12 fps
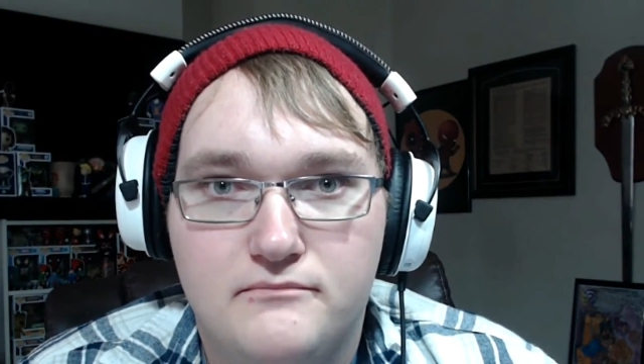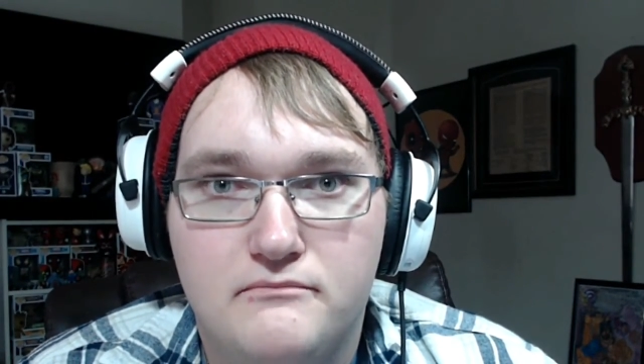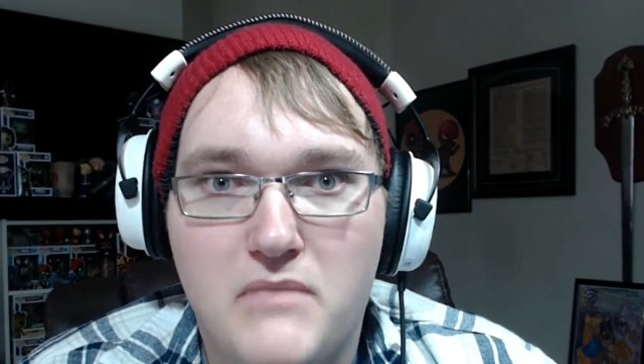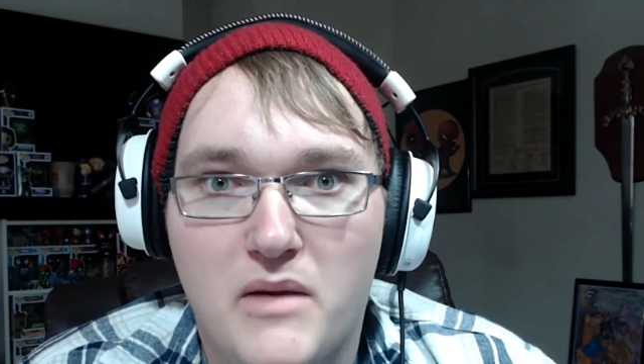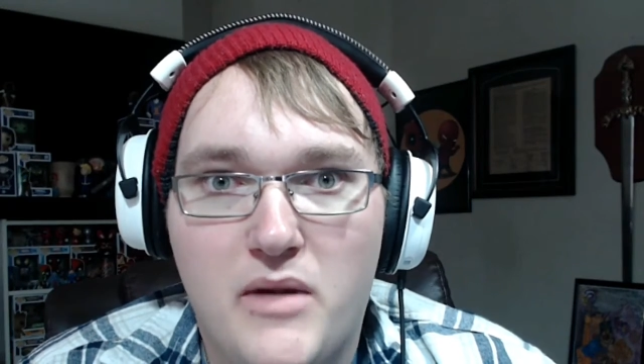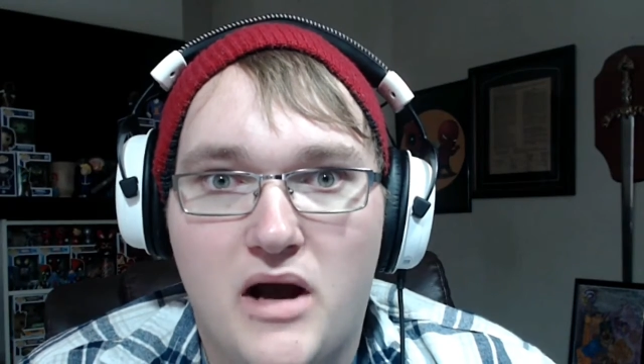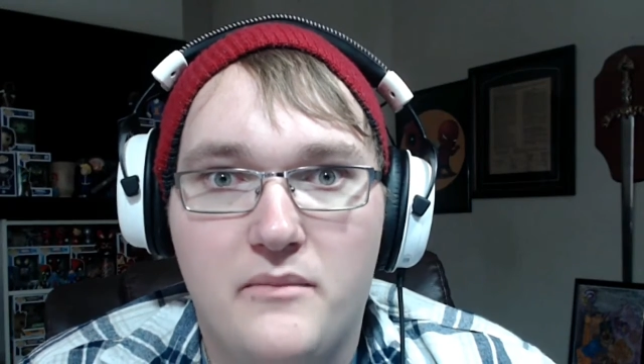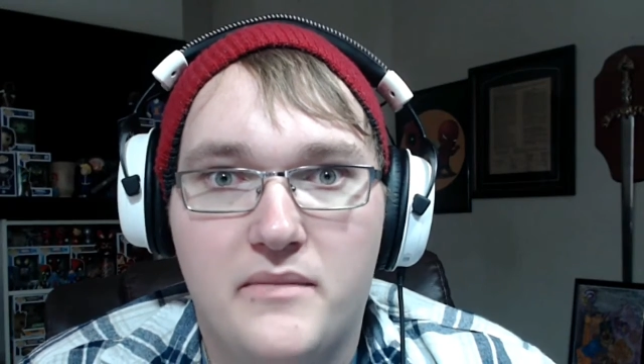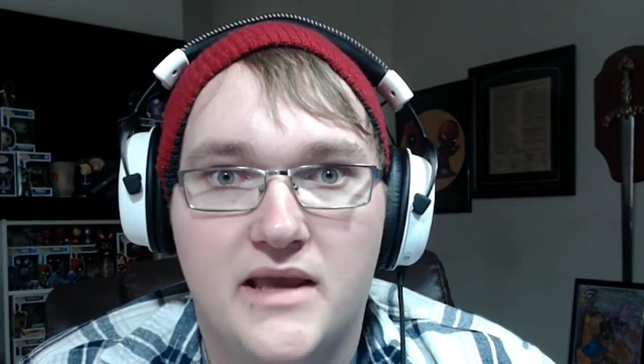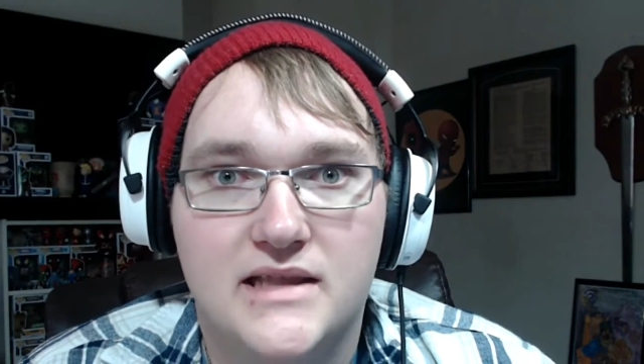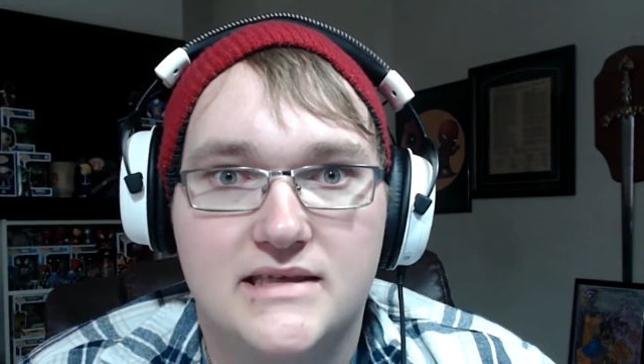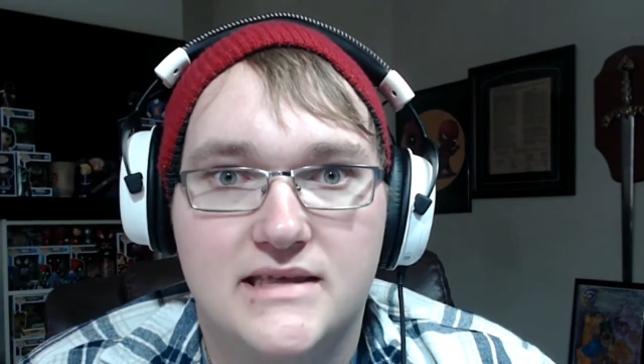My mom
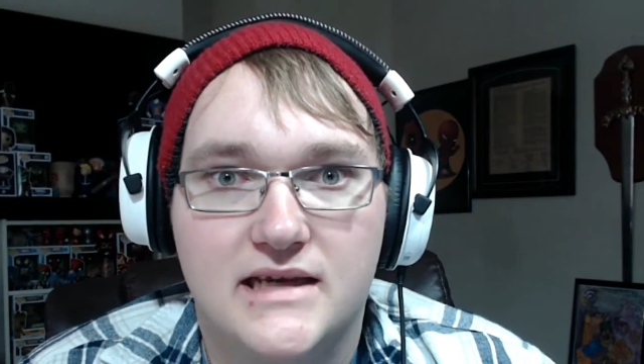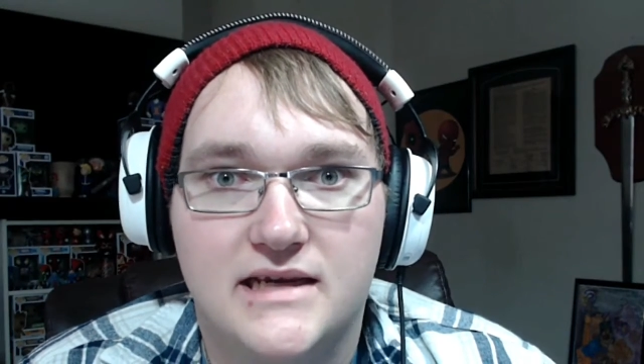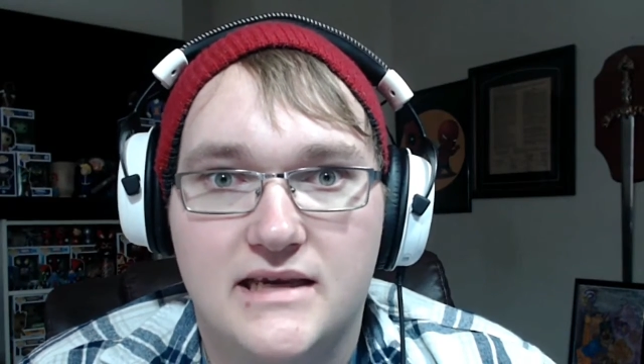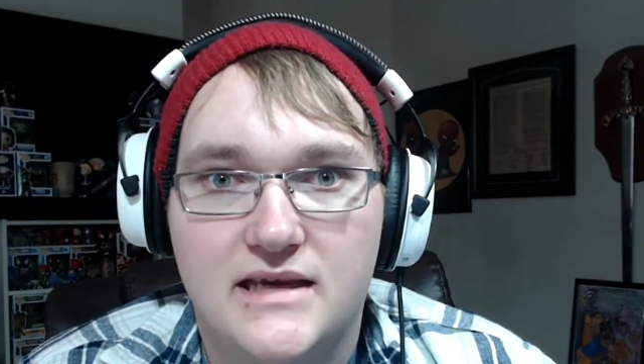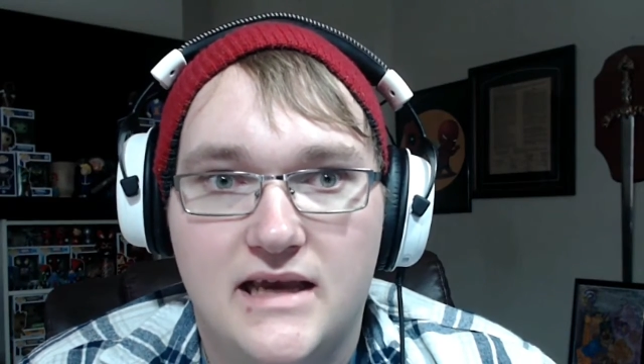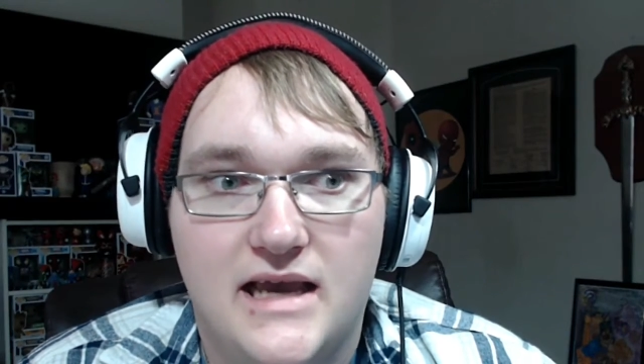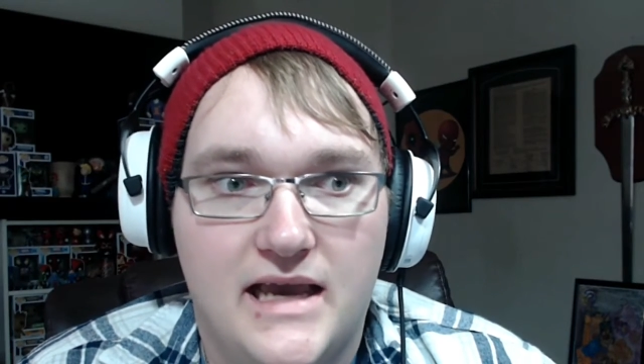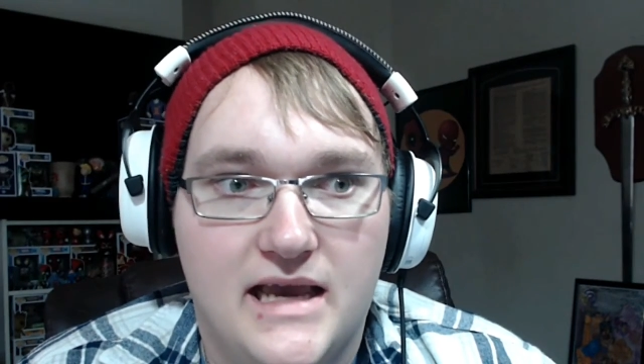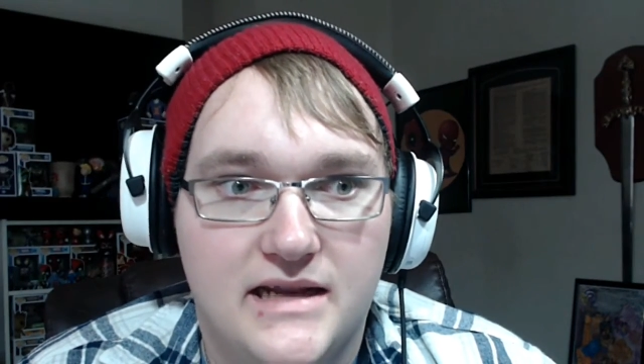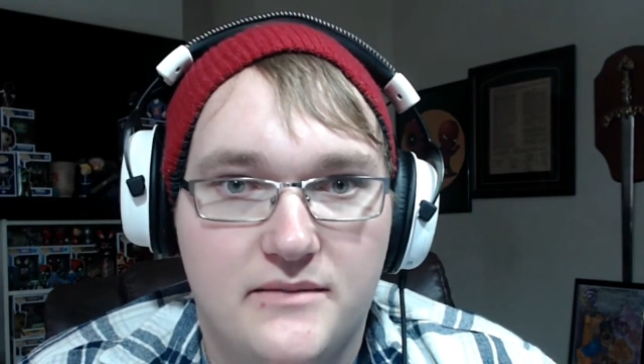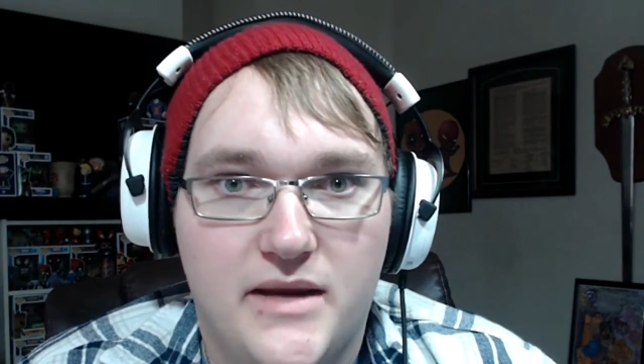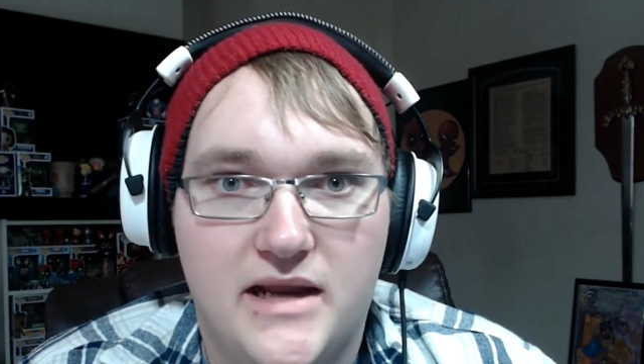gets sick
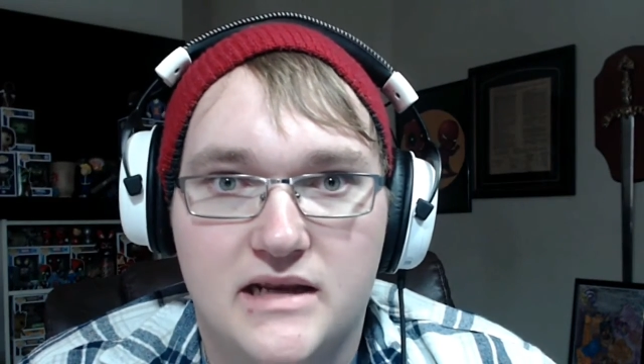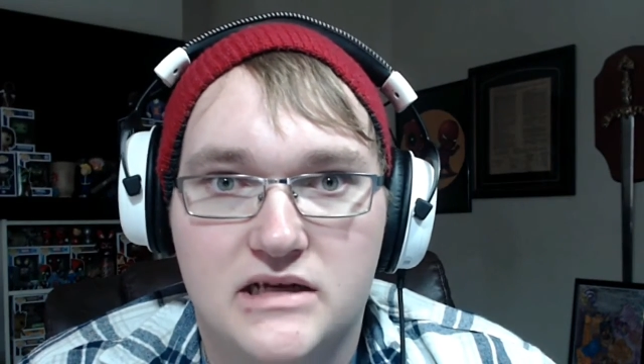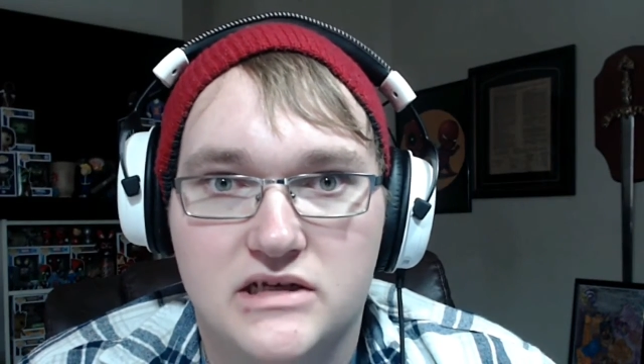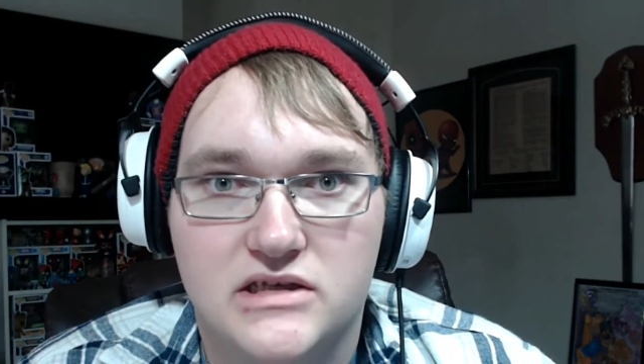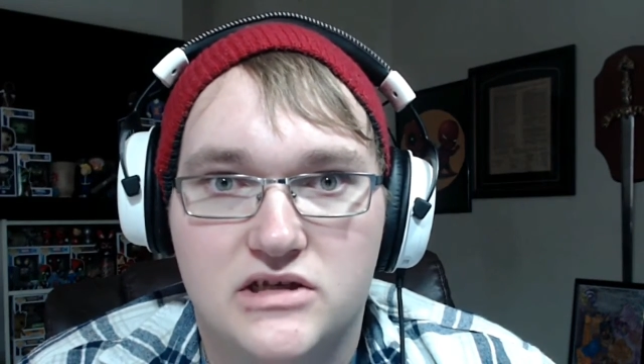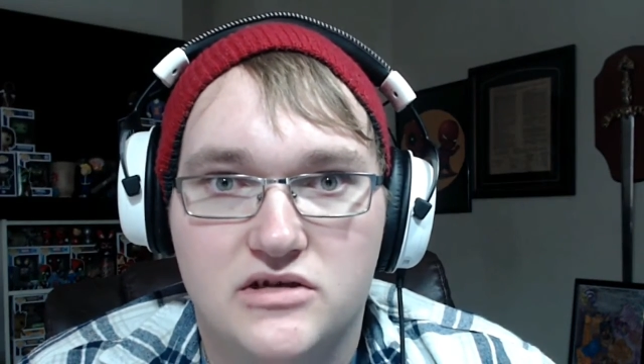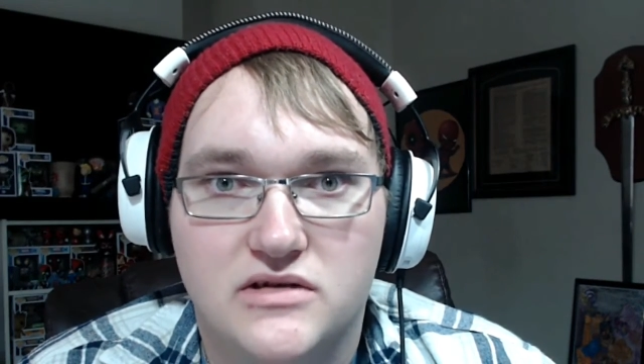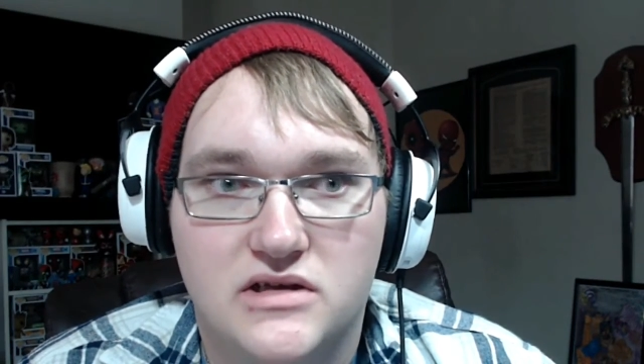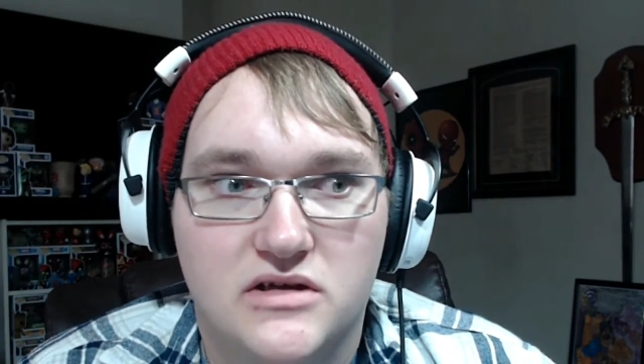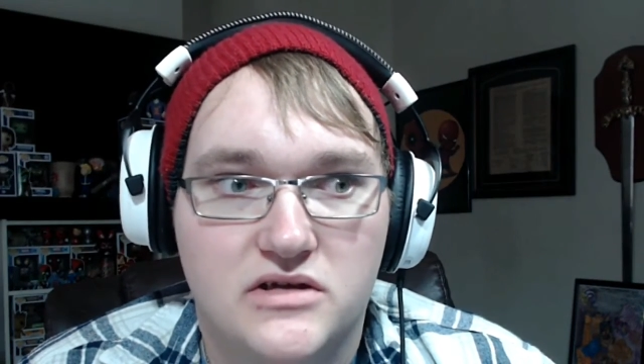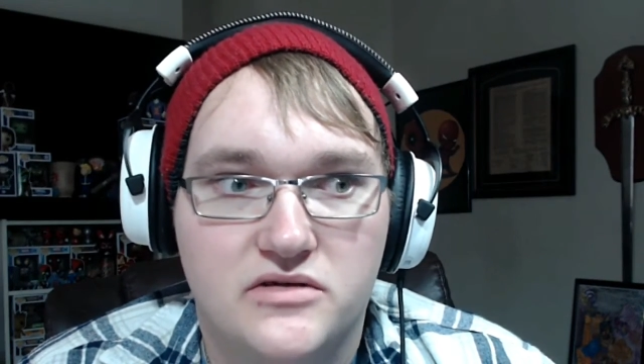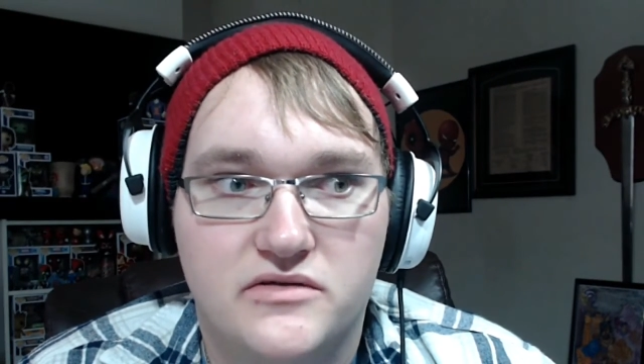and manages to
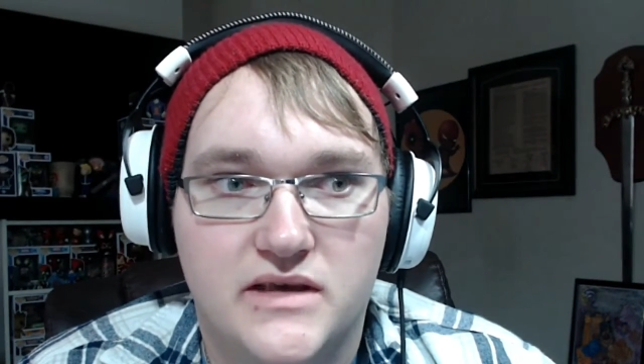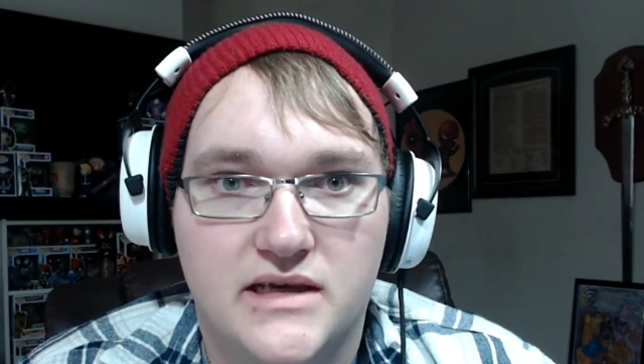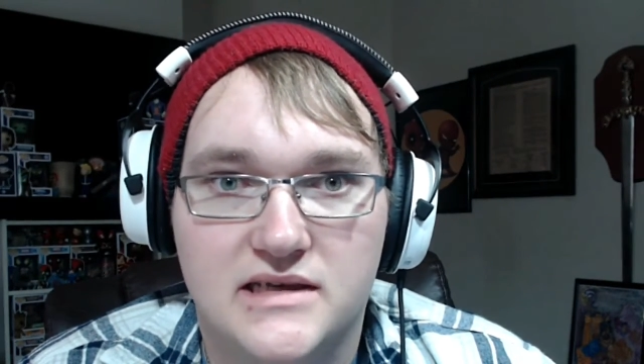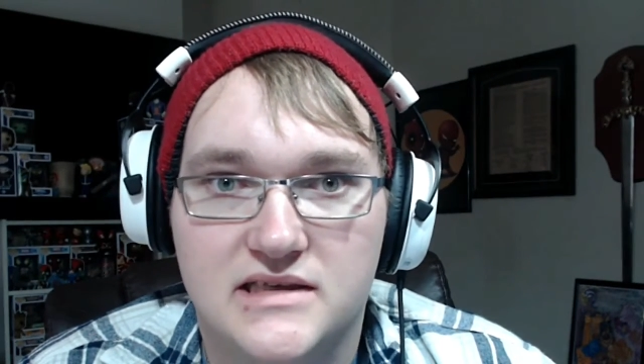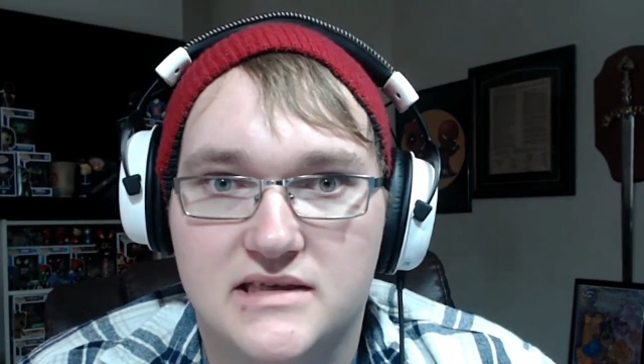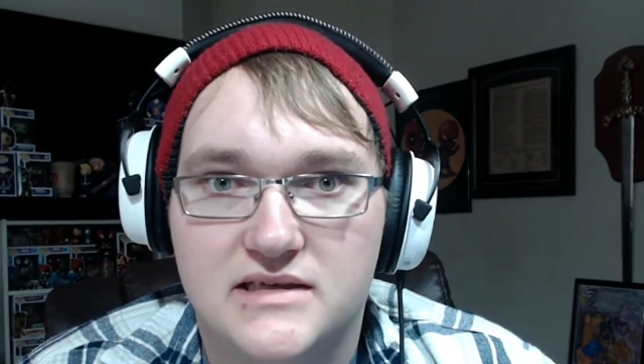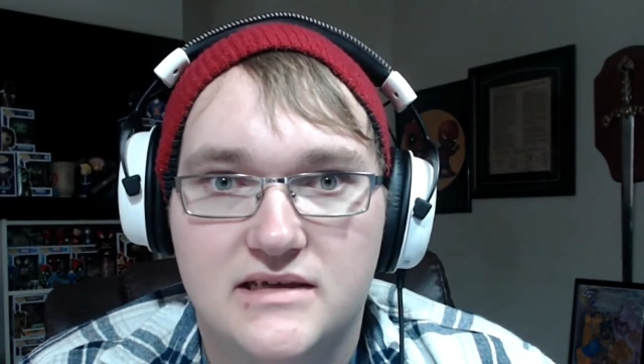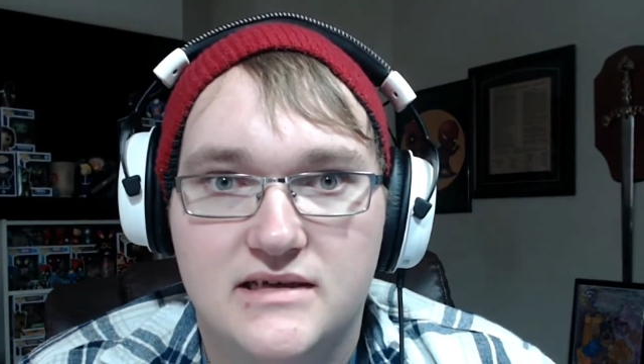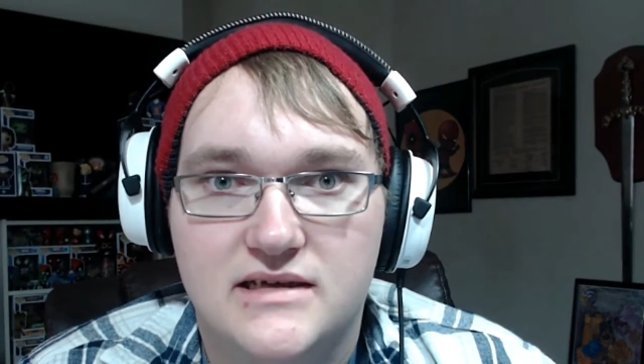still do things.